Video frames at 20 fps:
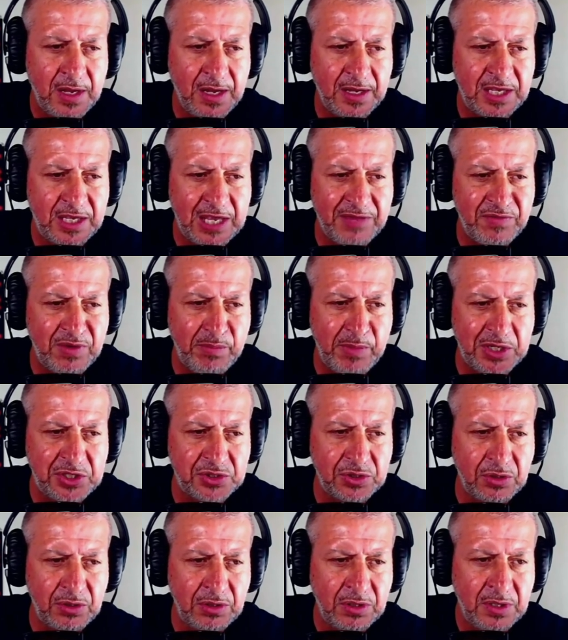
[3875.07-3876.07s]
Kevin
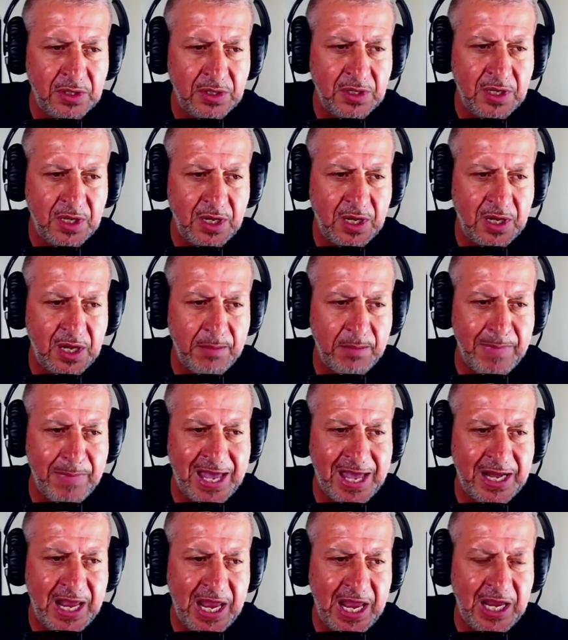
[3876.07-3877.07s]
Mitchell,
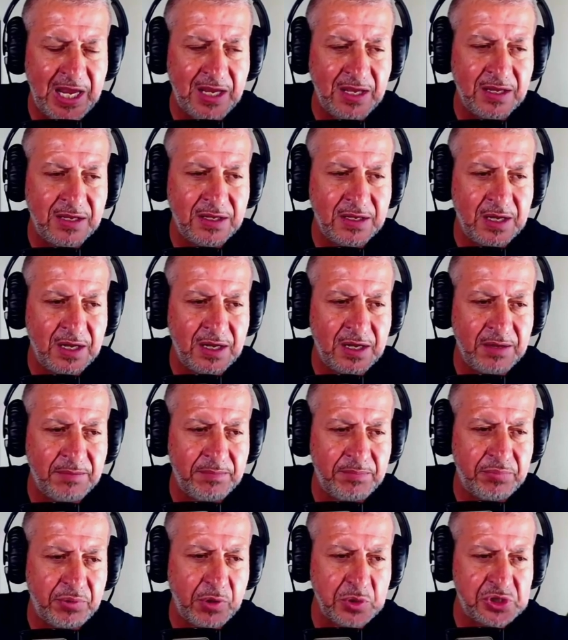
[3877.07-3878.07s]
Matt Hay,
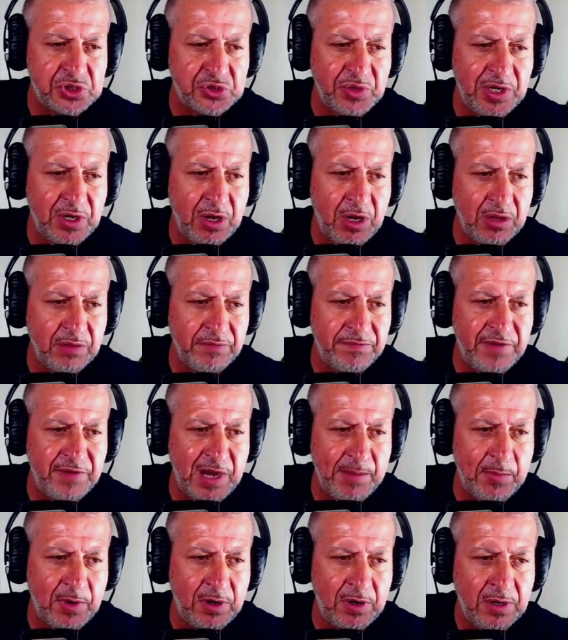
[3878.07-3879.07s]
Pro Street Hall of
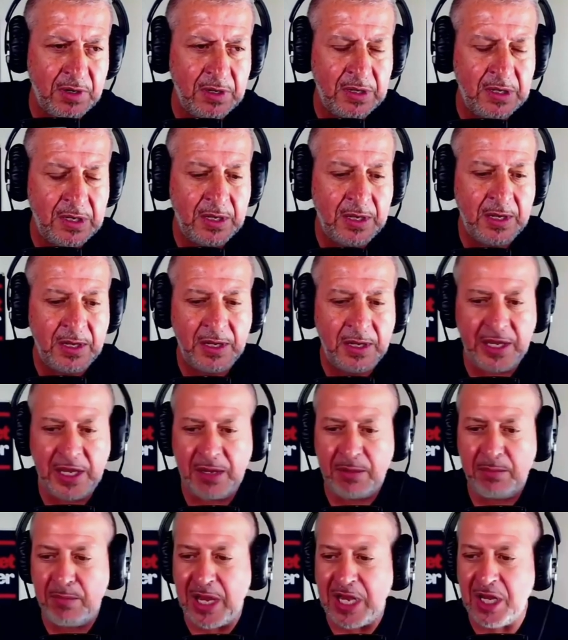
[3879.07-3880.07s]
Famer,
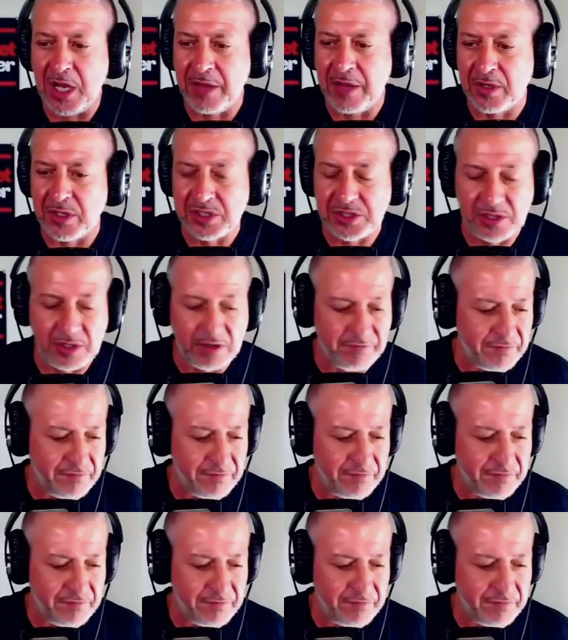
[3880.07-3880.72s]
and many others.